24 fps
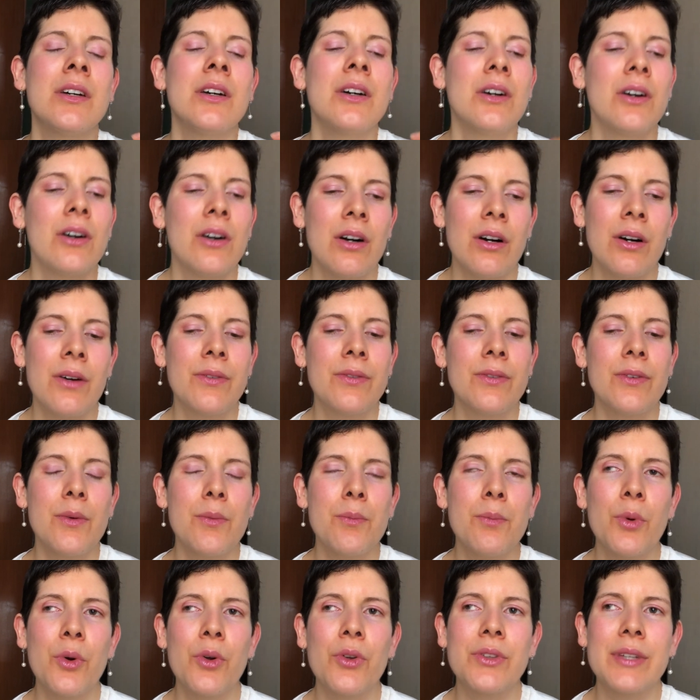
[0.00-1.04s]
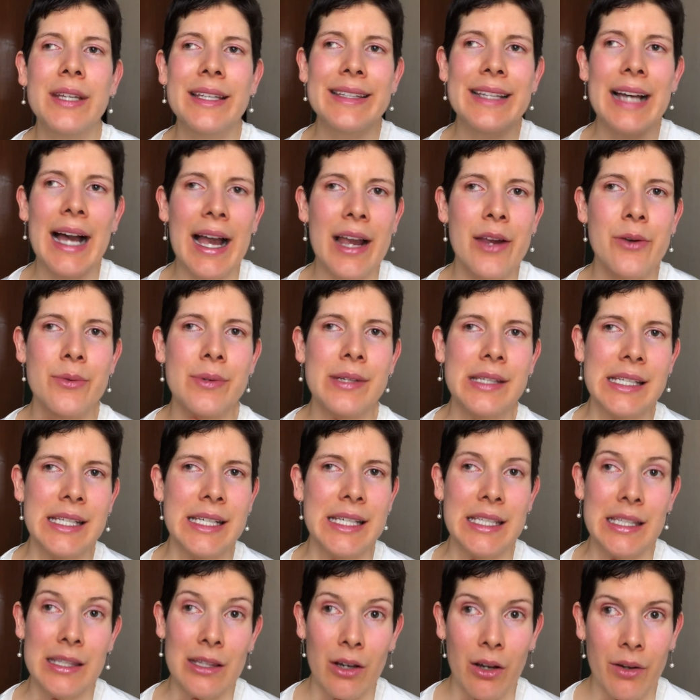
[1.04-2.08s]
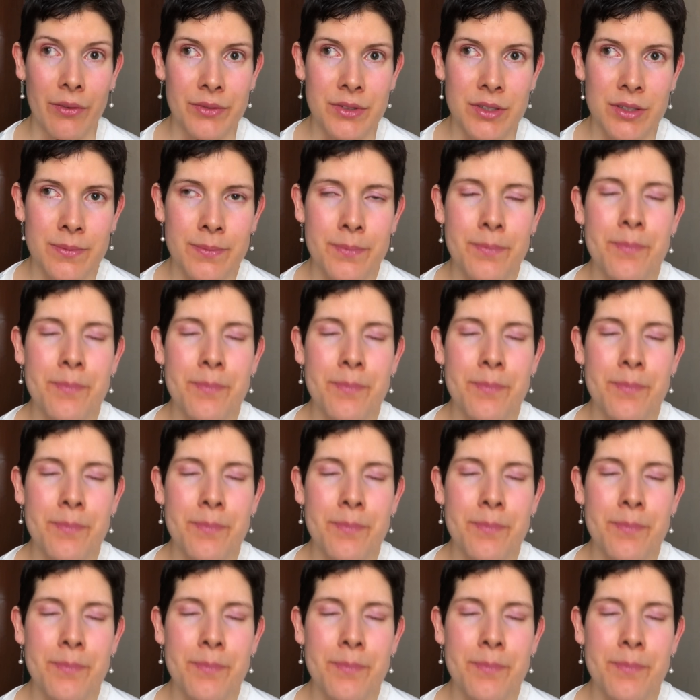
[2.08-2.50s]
of books that I really loved.